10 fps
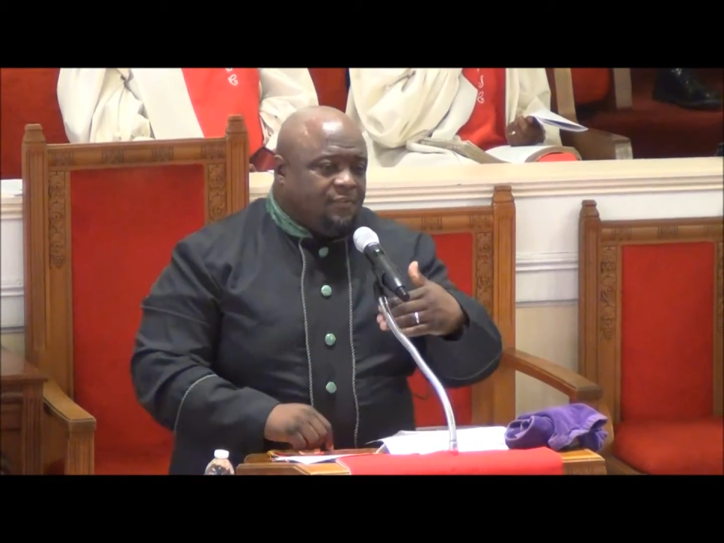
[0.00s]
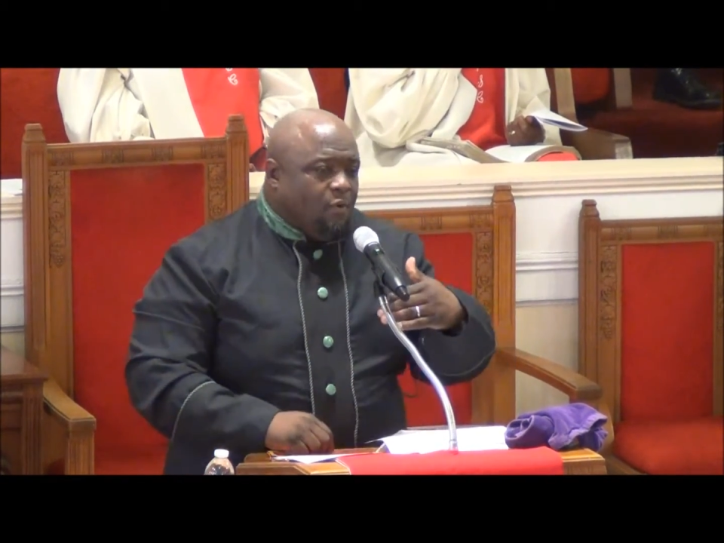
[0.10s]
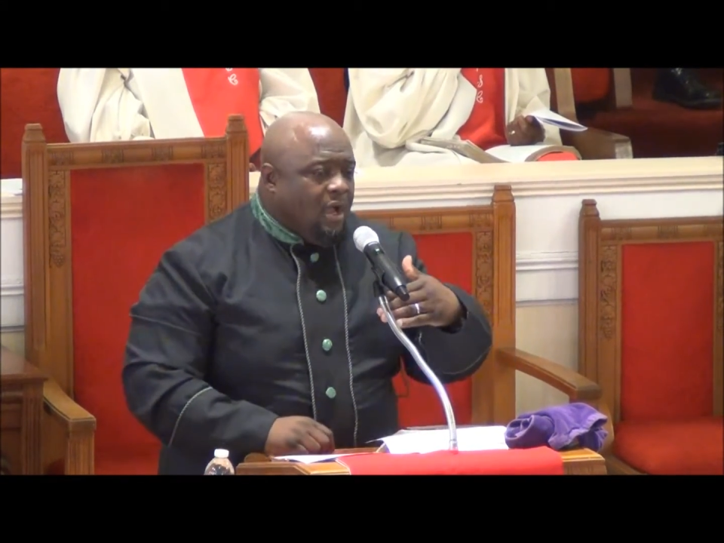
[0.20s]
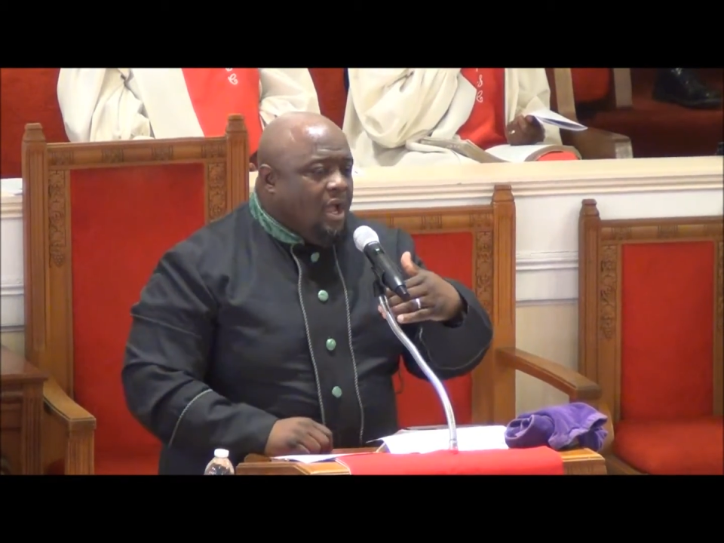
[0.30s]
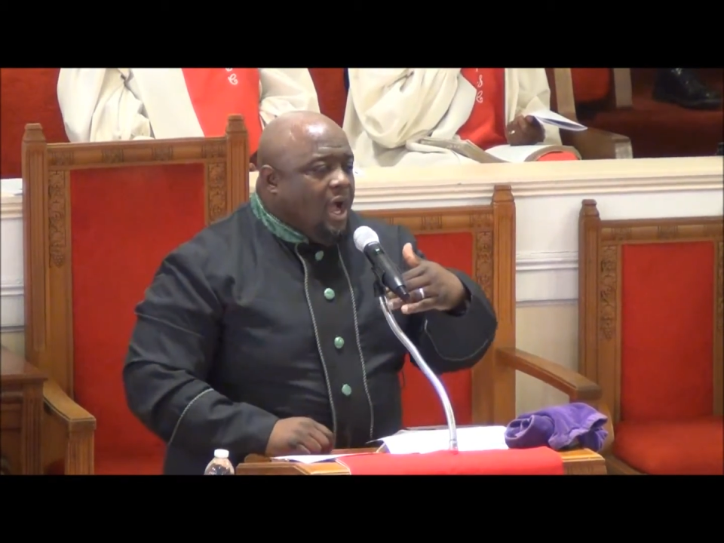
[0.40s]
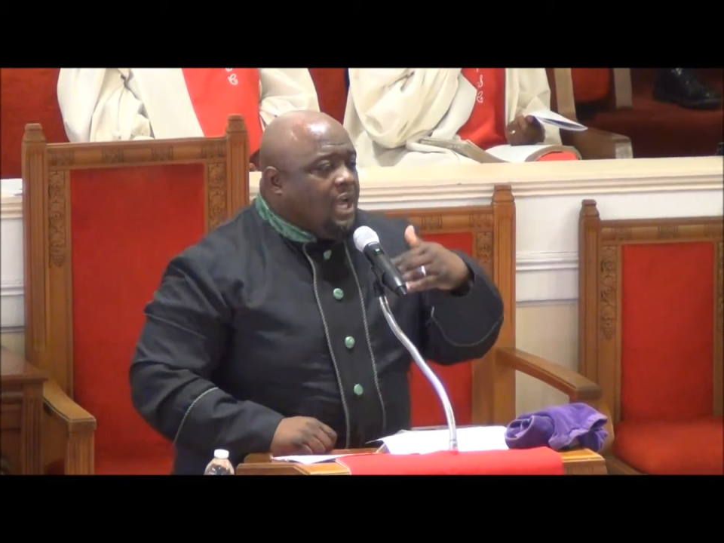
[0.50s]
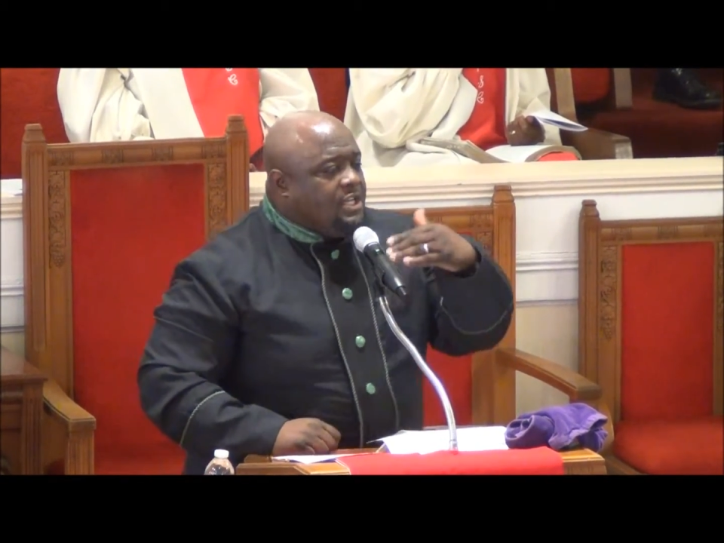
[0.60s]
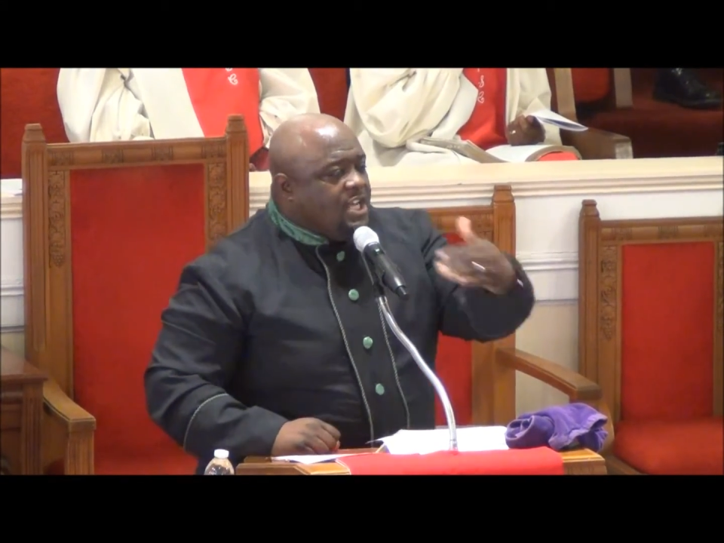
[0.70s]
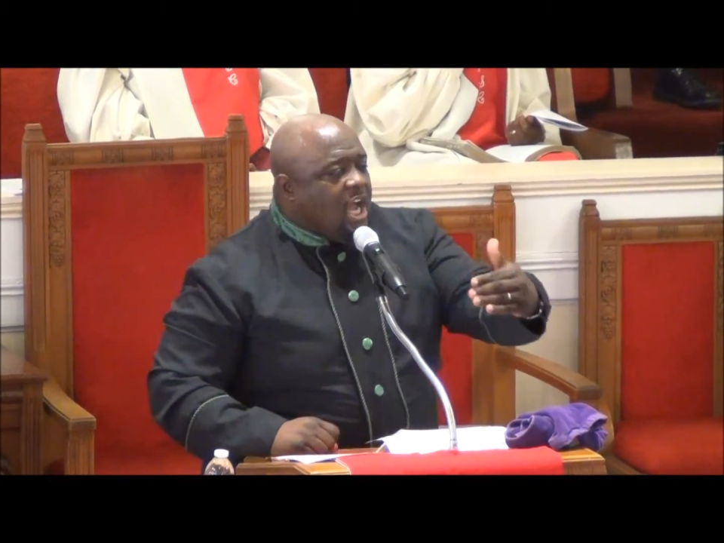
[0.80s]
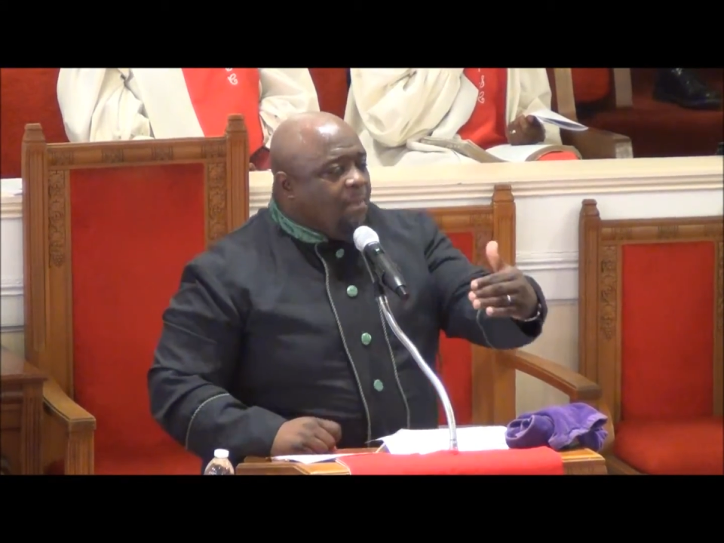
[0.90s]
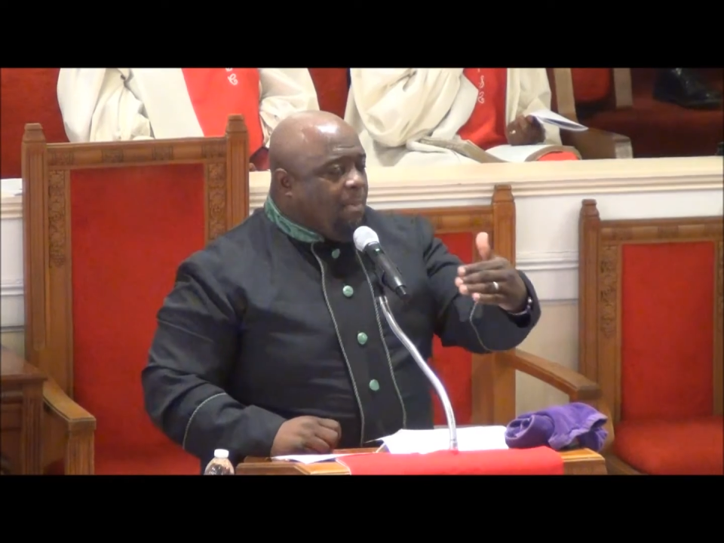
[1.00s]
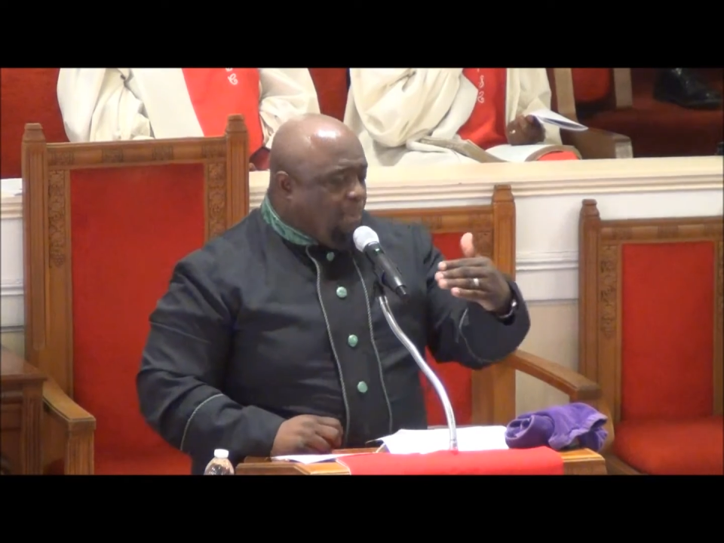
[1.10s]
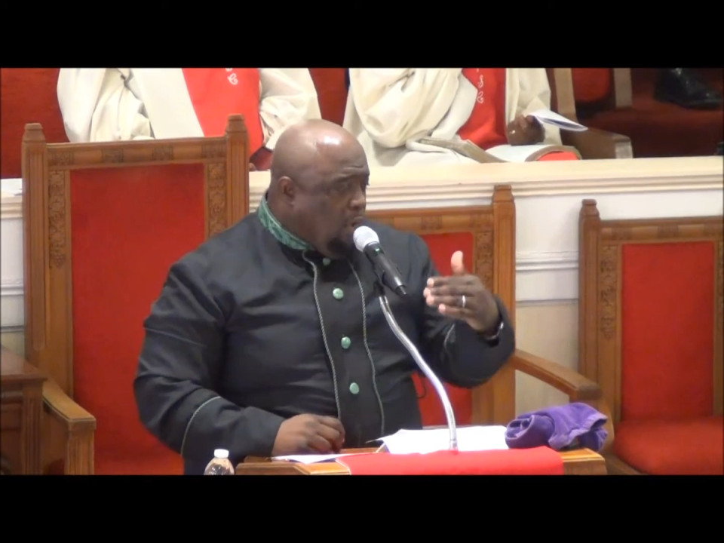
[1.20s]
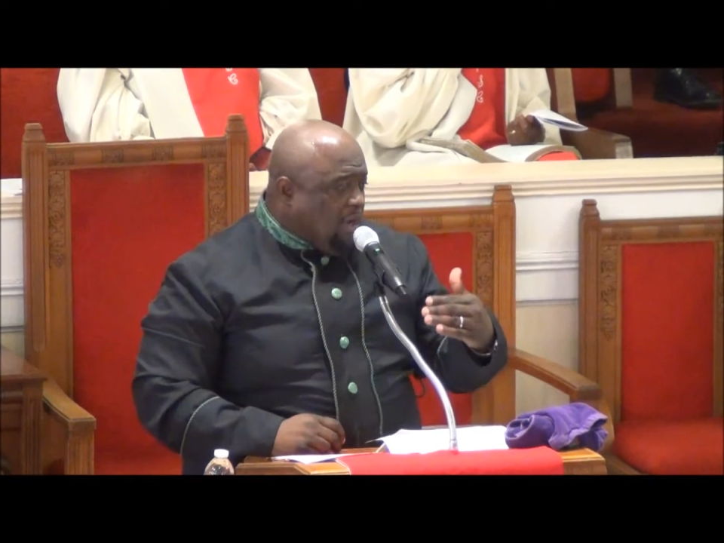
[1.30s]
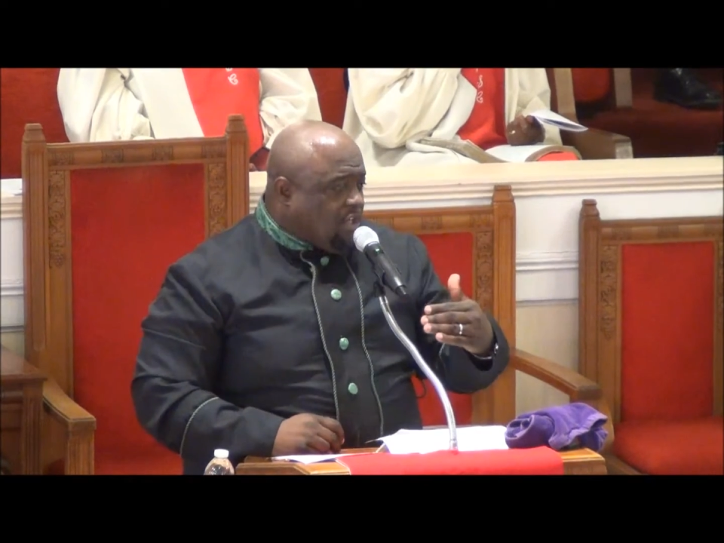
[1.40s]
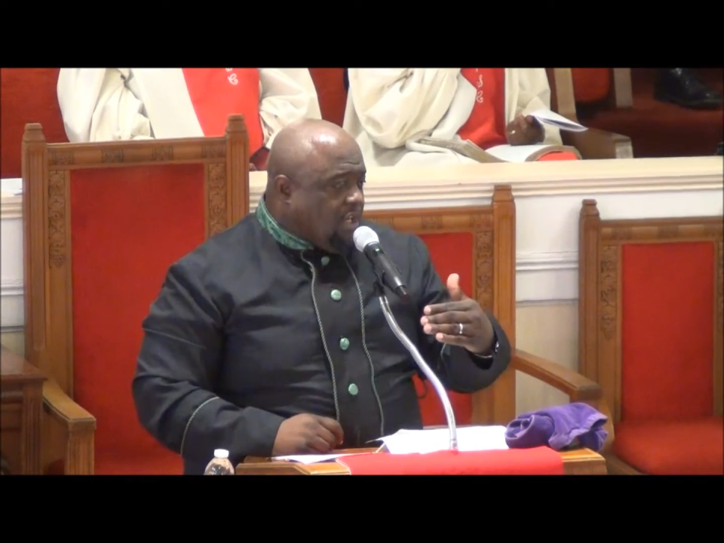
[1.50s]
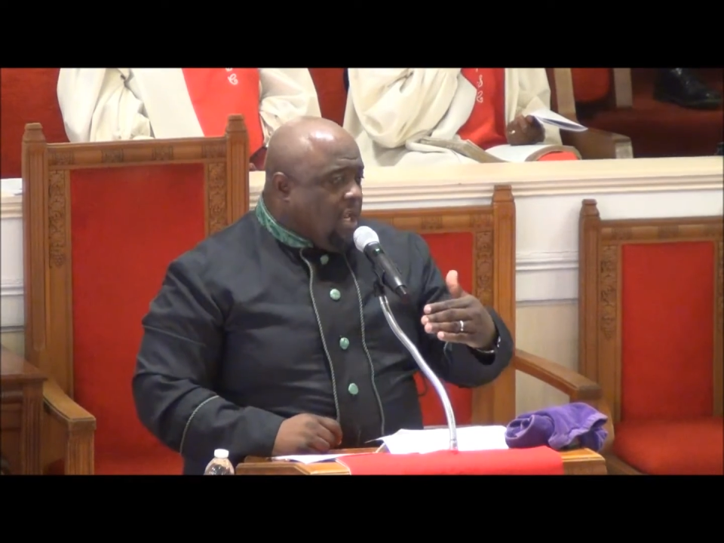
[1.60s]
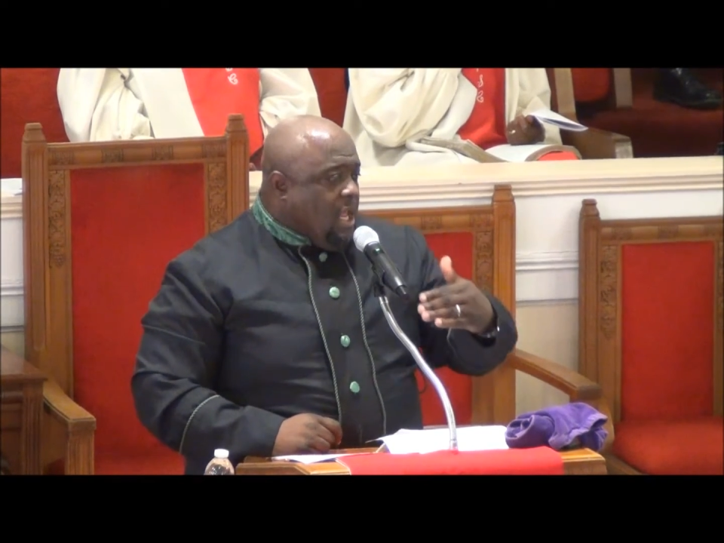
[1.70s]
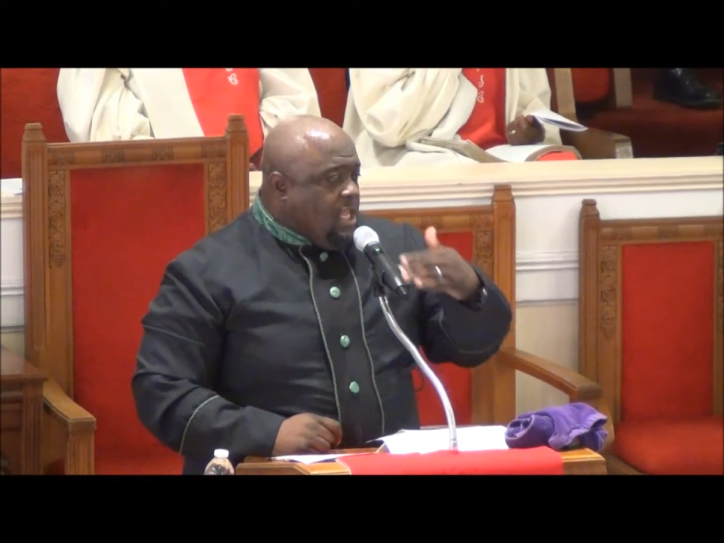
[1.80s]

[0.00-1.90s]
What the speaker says: for a double portion.